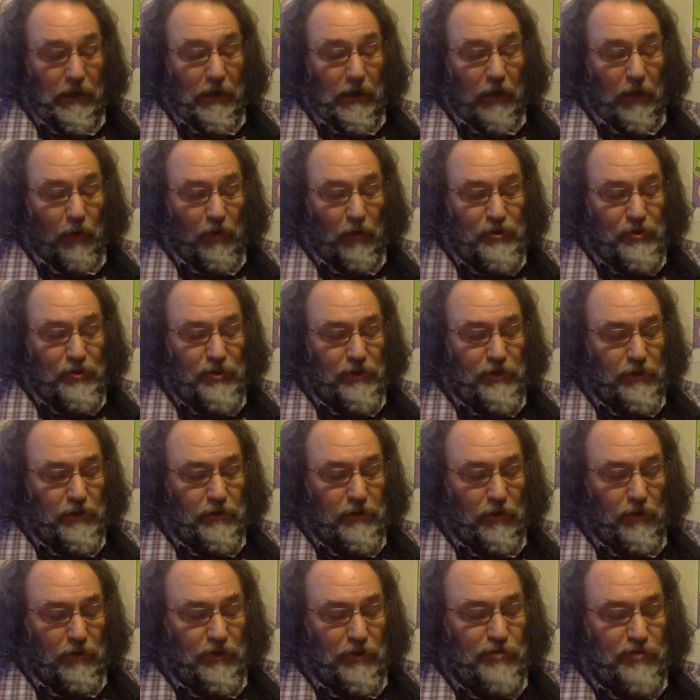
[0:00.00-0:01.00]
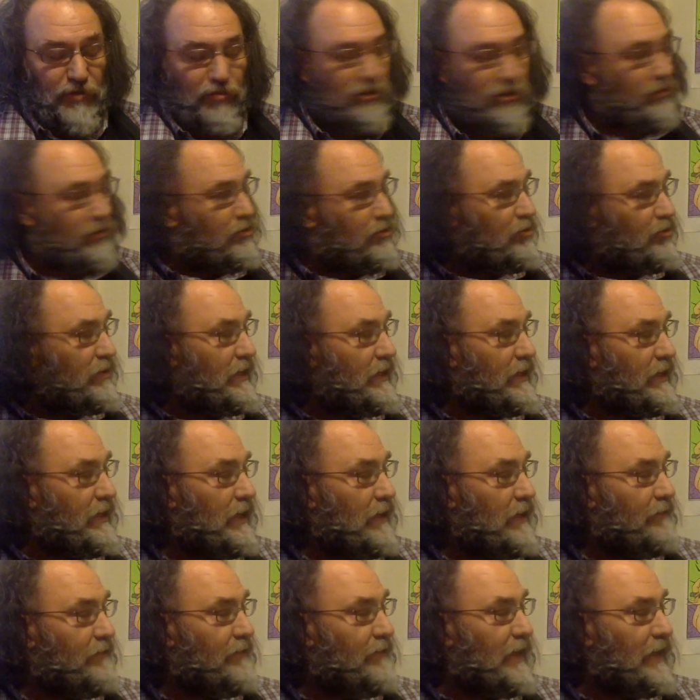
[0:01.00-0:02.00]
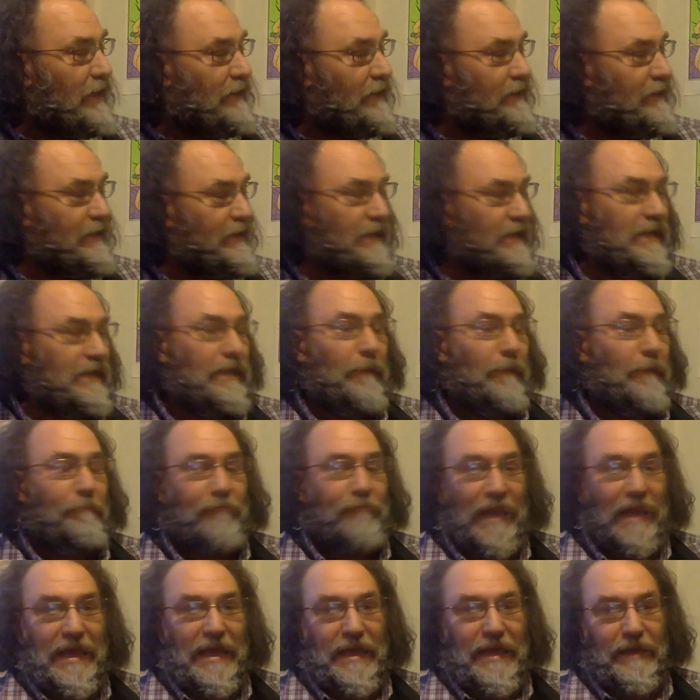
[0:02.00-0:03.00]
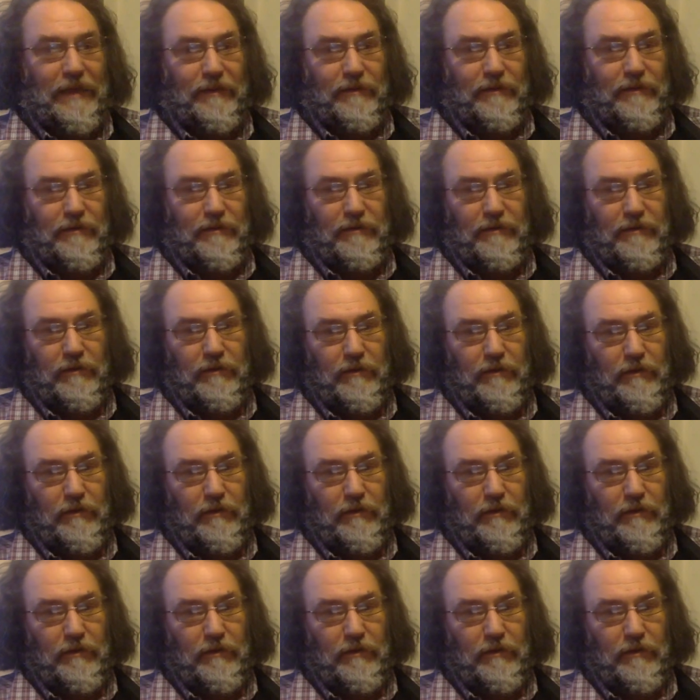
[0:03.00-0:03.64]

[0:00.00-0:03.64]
I want you to notice real quick that the bend